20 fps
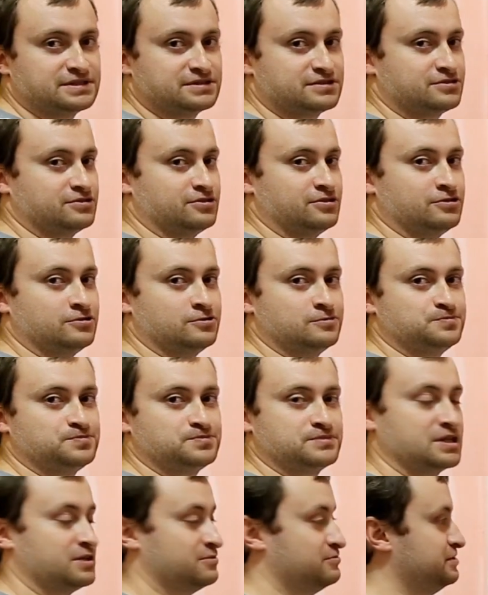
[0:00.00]

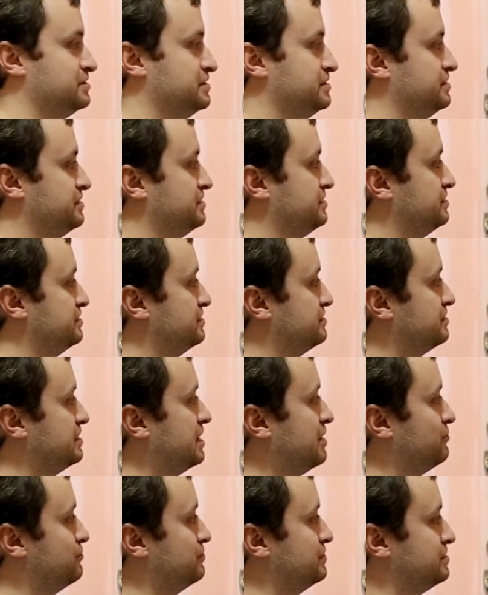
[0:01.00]
So we
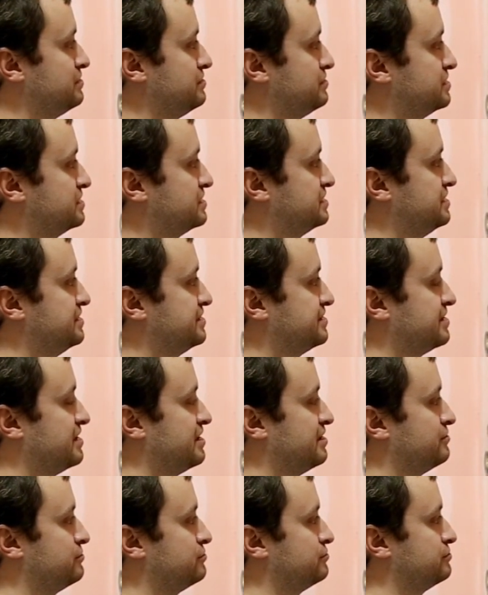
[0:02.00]
now will see
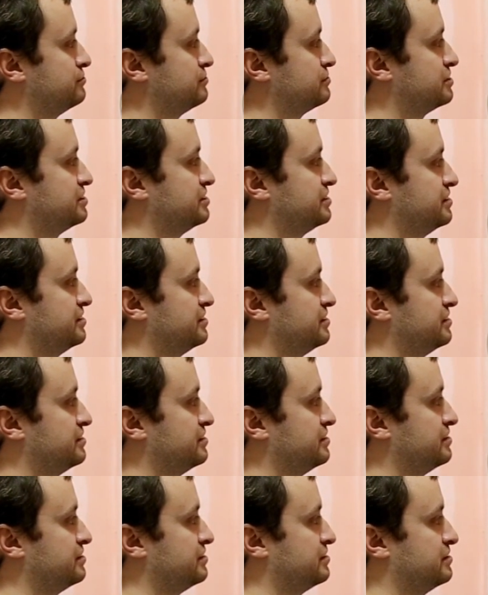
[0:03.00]
how
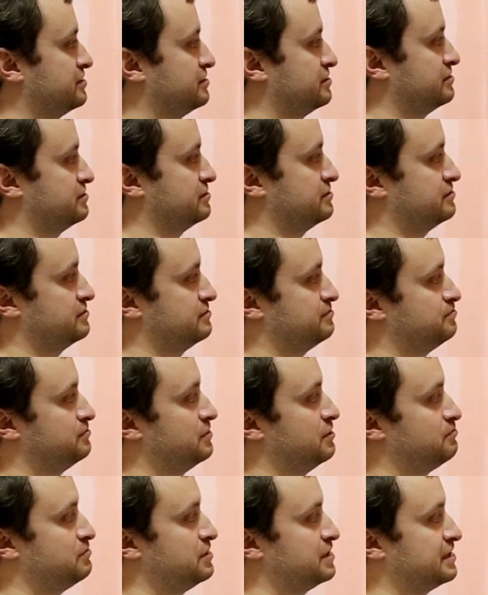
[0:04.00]
the
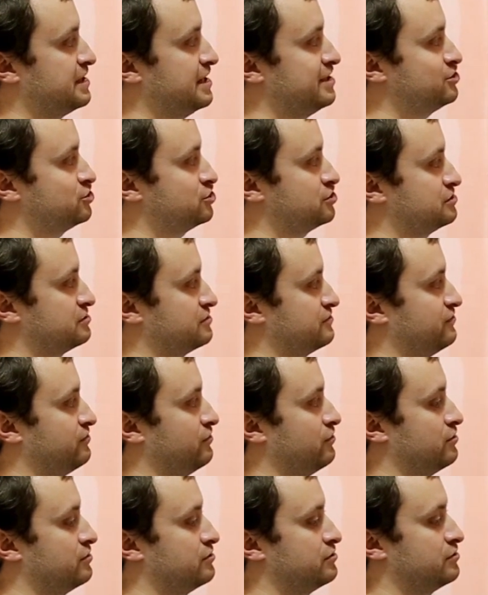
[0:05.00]
application
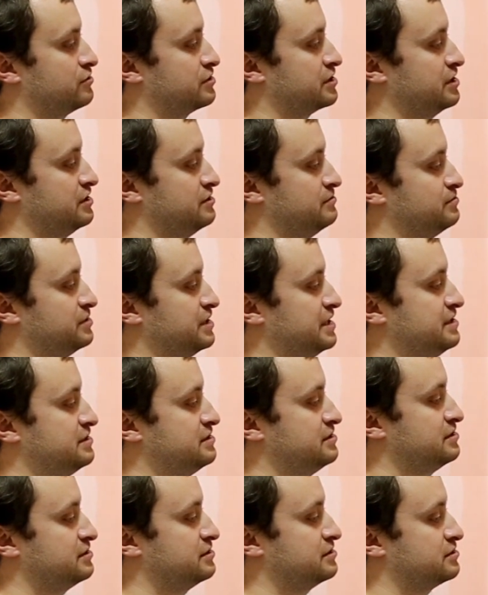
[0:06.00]
for
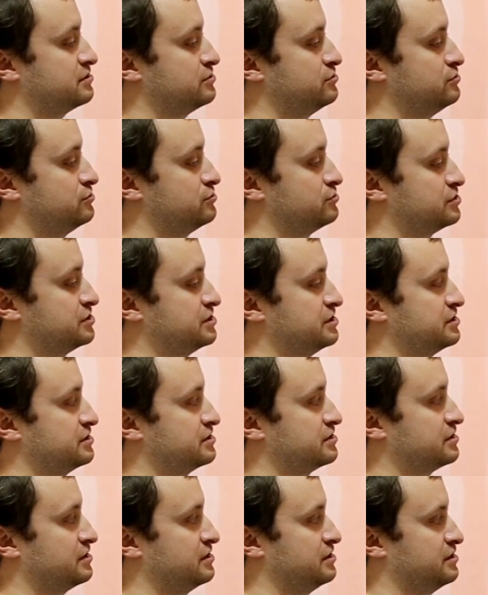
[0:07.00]
calibrating
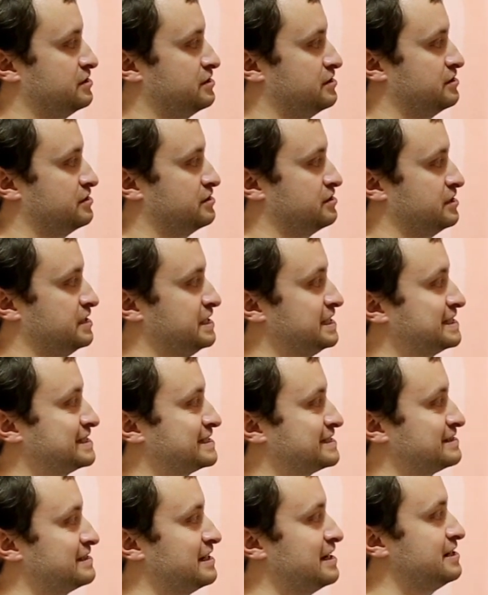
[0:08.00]
using
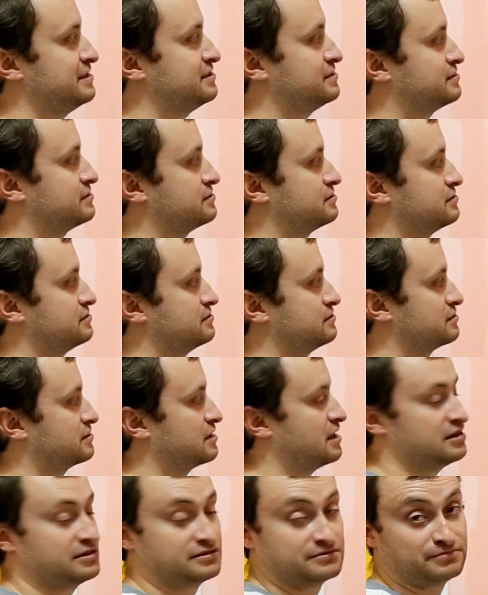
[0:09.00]
X-Rite
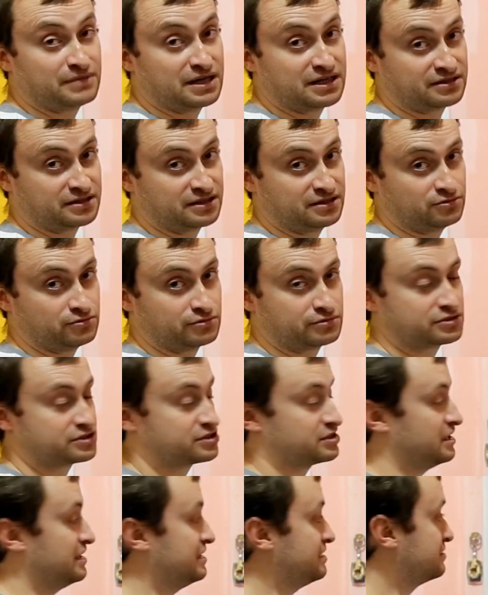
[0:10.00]
ColorMunki
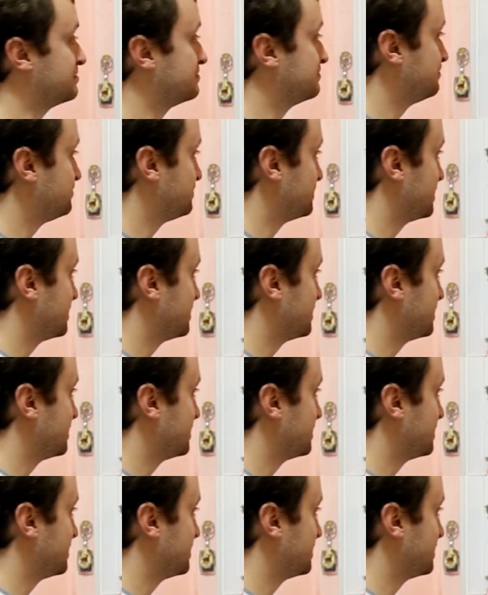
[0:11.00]
looks like.